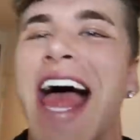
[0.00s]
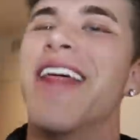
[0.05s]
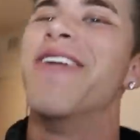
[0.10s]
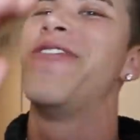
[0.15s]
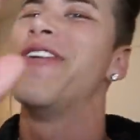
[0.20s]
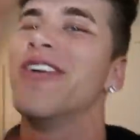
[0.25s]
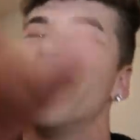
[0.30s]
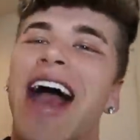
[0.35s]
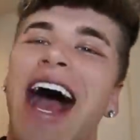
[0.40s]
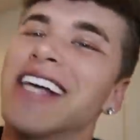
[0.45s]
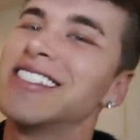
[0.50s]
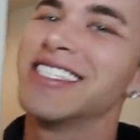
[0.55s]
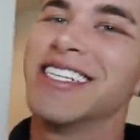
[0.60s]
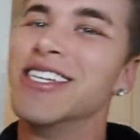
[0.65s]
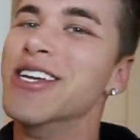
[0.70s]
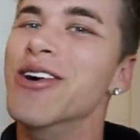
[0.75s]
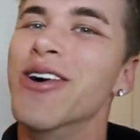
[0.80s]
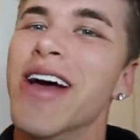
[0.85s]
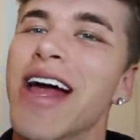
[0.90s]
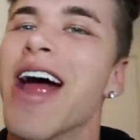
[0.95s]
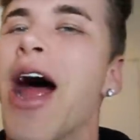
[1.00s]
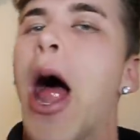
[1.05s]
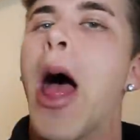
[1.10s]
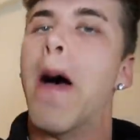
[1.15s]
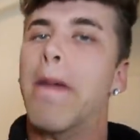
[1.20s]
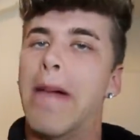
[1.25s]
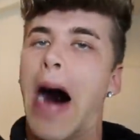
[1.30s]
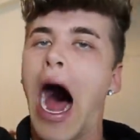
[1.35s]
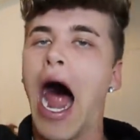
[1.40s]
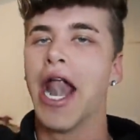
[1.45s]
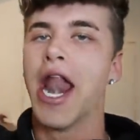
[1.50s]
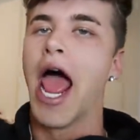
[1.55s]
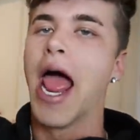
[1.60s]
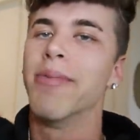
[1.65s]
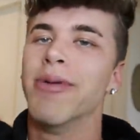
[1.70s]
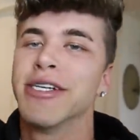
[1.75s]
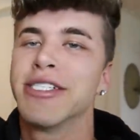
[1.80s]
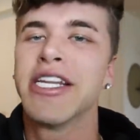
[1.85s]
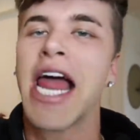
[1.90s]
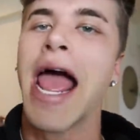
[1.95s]
And if you guys are new here, my
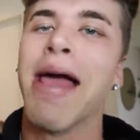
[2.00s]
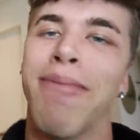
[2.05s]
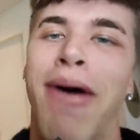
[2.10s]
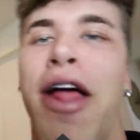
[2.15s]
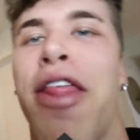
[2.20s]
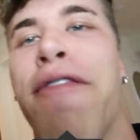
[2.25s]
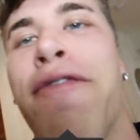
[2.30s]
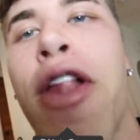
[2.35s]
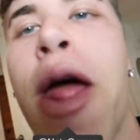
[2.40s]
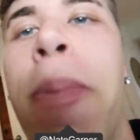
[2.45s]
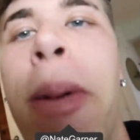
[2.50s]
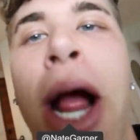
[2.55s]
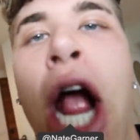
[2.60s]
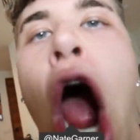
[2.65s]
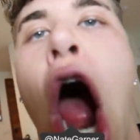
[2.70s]
name is Nate Mother Flippin'